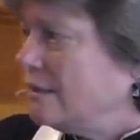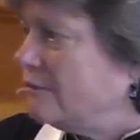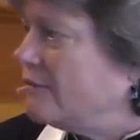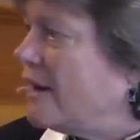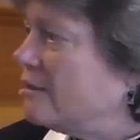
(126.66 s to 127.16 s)

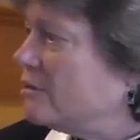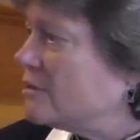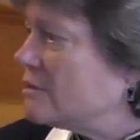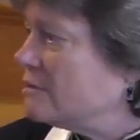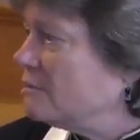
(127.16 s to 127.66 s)
the
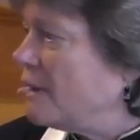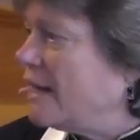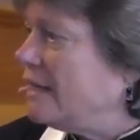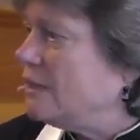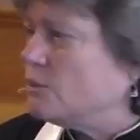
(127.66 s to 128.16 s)
father's
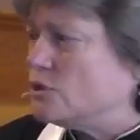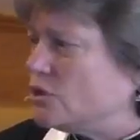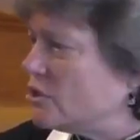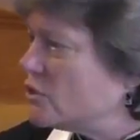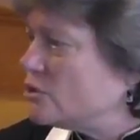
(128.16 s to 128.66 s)
body, it was
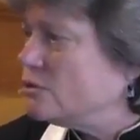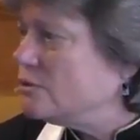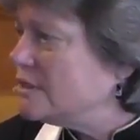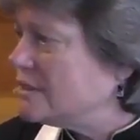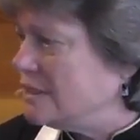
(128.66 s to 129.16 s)
just
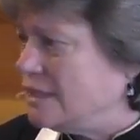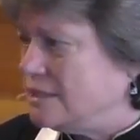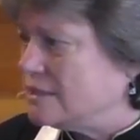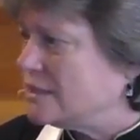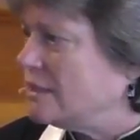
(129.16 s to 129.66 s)
too
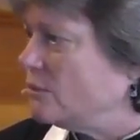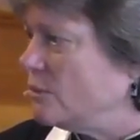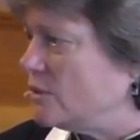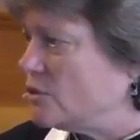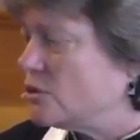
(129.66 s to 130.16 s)
diseased, it
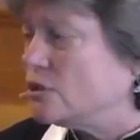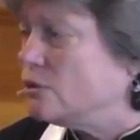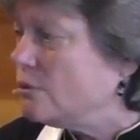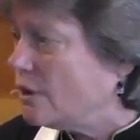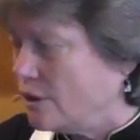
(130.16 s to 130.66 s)
was
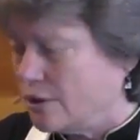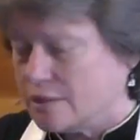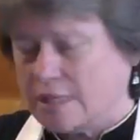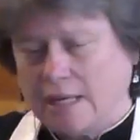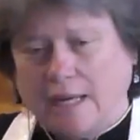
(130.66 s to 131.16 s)
too
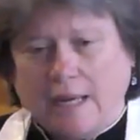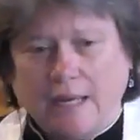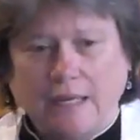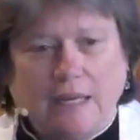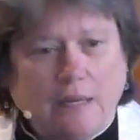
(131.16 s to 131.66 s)
hurt,
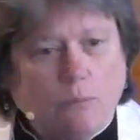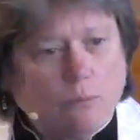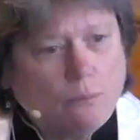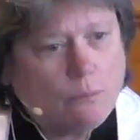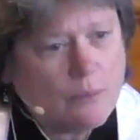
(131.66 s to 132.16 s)
and
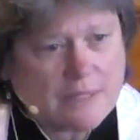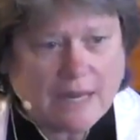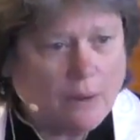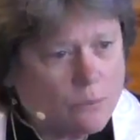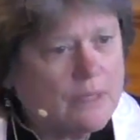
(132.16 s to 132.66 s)
he was
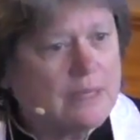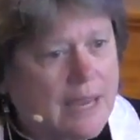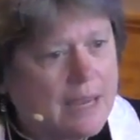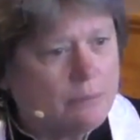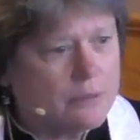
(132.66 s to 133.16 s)
not
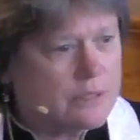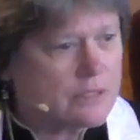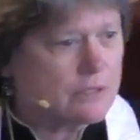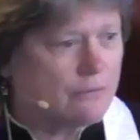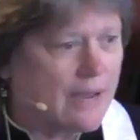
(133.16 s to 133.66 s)
really able to
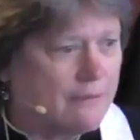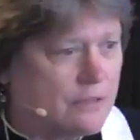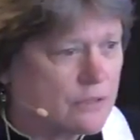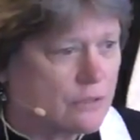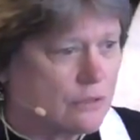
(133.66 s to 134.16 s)
survive
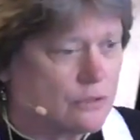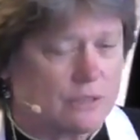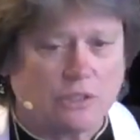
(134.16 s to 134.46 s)
the surgery.